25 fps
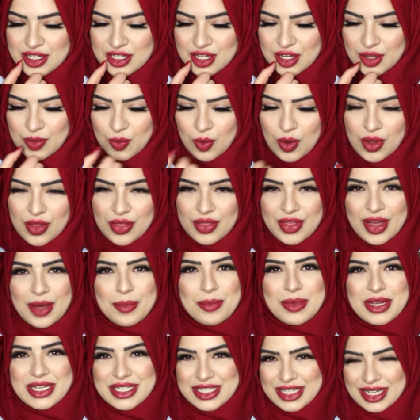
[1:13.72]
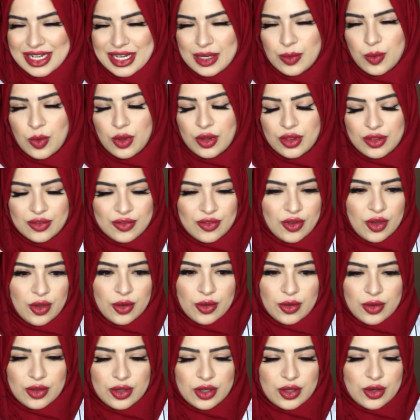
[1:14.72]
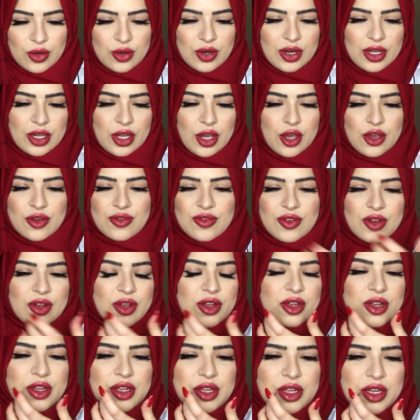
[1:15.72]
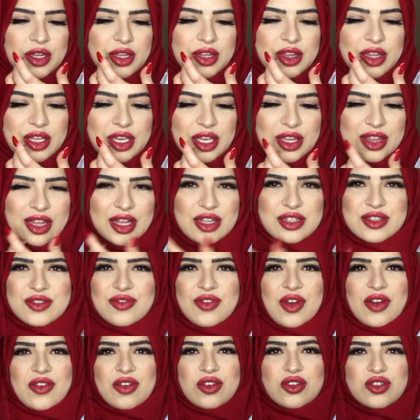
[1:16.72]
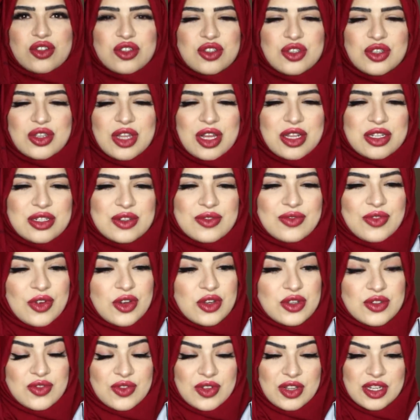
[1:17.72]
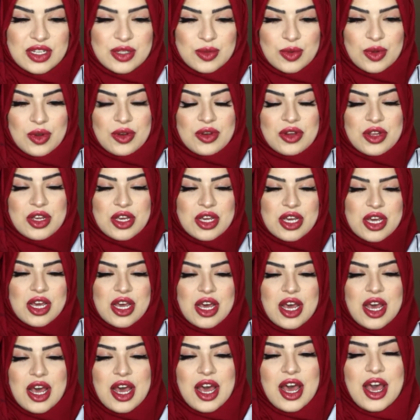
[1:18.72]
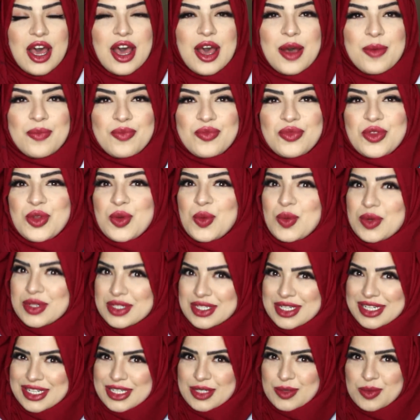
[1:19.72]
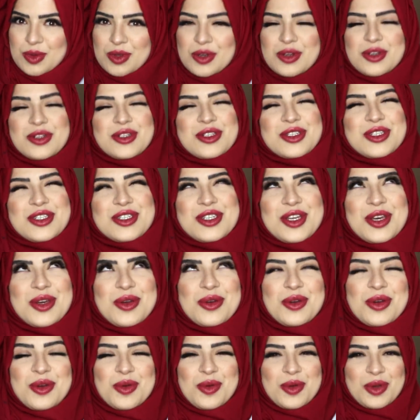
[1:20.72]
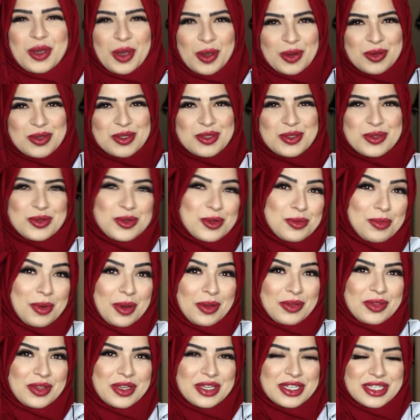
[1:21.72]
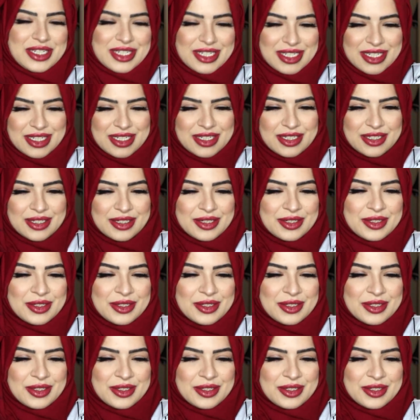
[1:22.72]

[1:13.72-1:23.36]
So the one that basically won the vote, it got like over, I think, 1,500, 2,000 votes for this one, was this one. So we're going to talk about this.